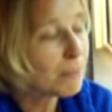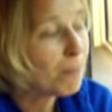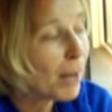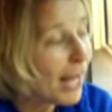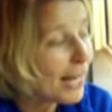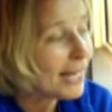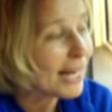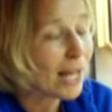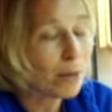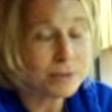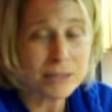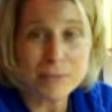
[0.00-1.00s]
But it
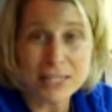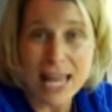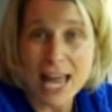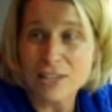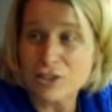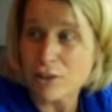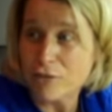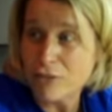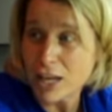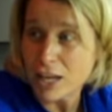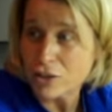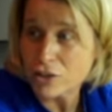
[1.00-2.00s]
helps them to catch a
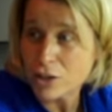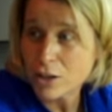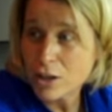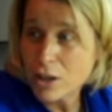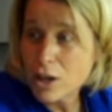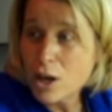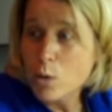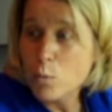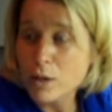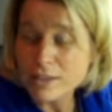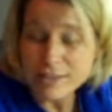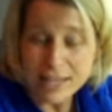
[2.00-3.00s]
fish.
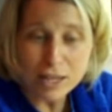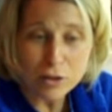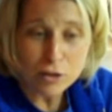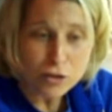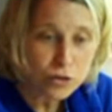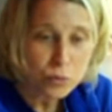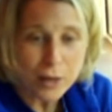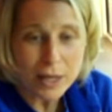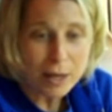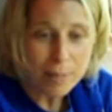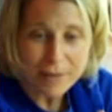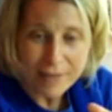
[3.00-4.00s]
once they
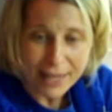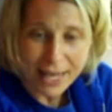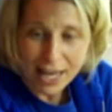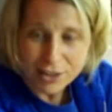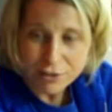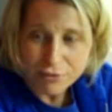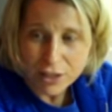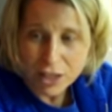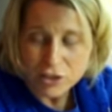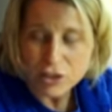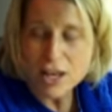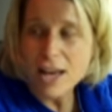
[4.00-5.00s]
swim and they catch a
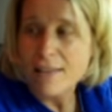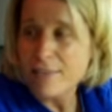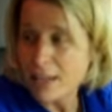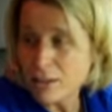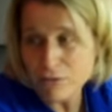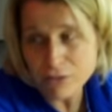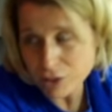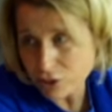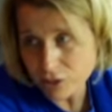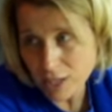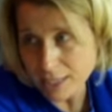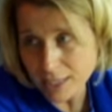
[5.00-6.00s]
fish, that little fish
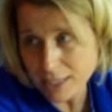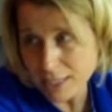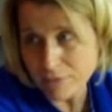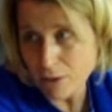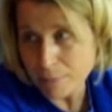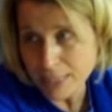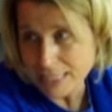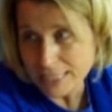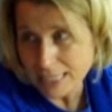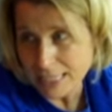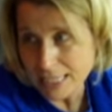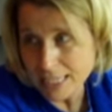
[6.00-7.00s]
is not going to give up
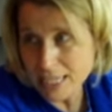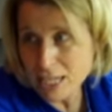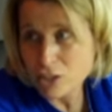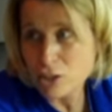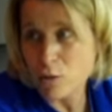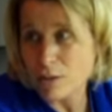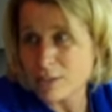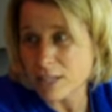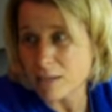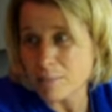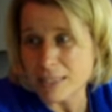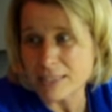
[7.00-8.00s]
easily. So
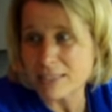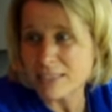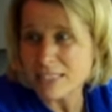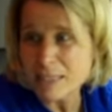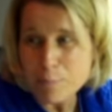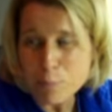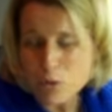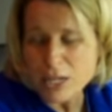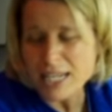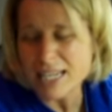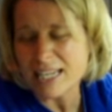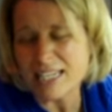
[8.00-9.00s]
going to be
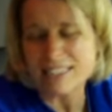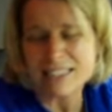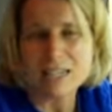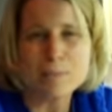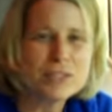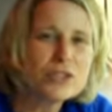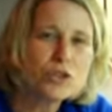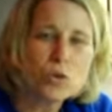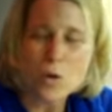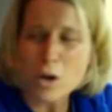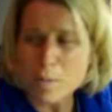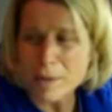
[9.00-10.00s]
slippery and it's going to be
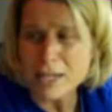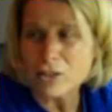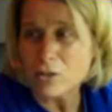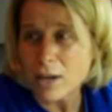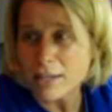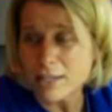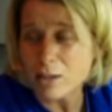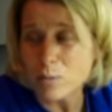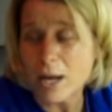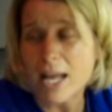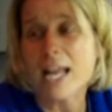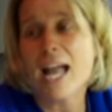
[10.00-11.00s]
squirming and trying to get
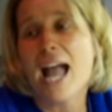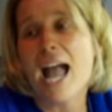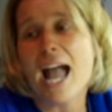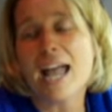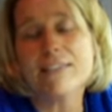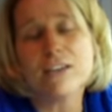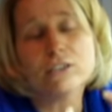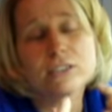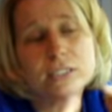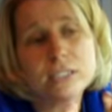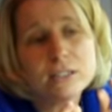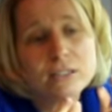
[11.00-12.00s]
away. And those
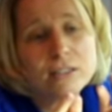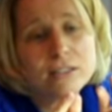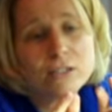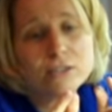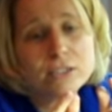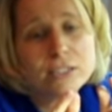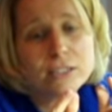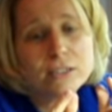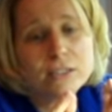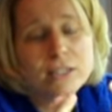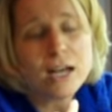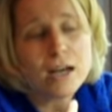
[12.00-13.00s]
little
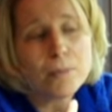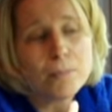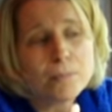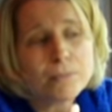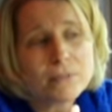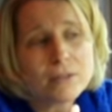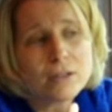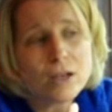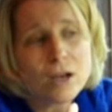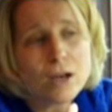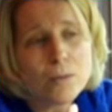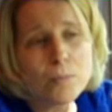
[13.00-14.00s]

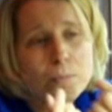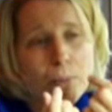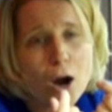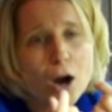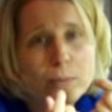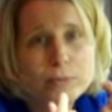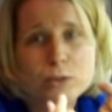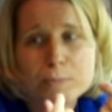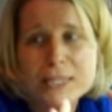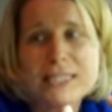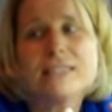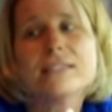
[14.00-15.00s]
barbs or
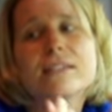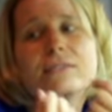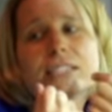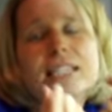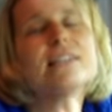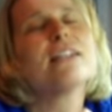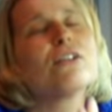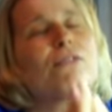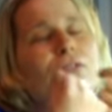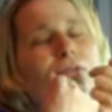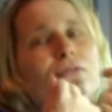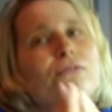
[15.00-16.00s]
pieces of skin that are
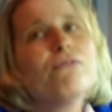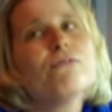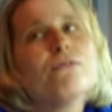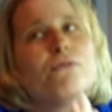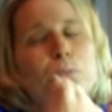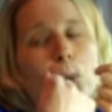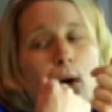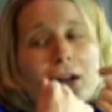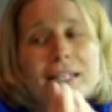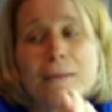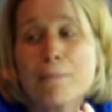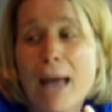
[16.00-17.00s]

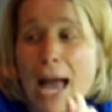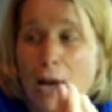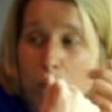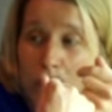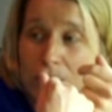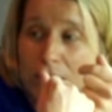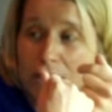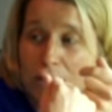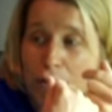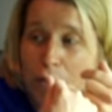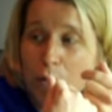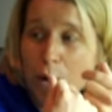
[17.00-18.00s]
pointing backwards into
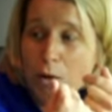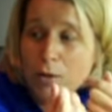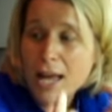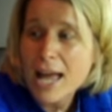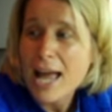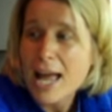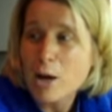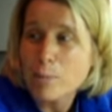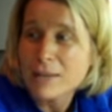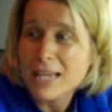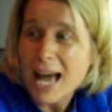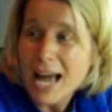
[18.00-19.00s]
their throat help
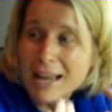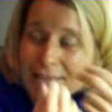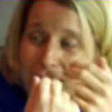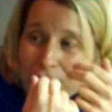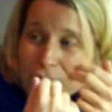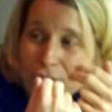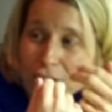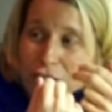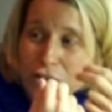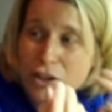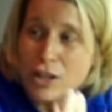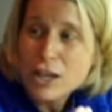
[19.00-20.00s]
guide that
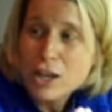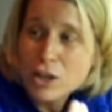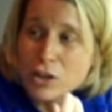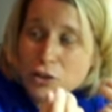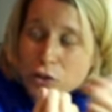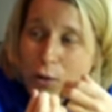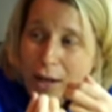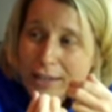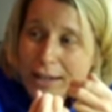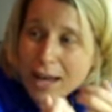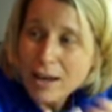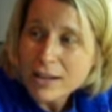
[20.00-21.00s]
fish straight
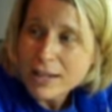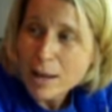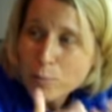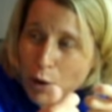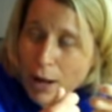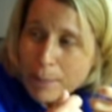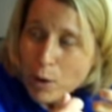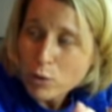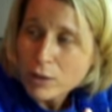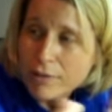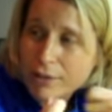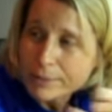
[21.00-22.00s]
down and help grab
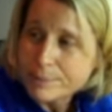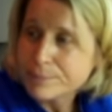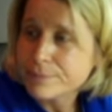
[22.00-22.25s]
hold of it.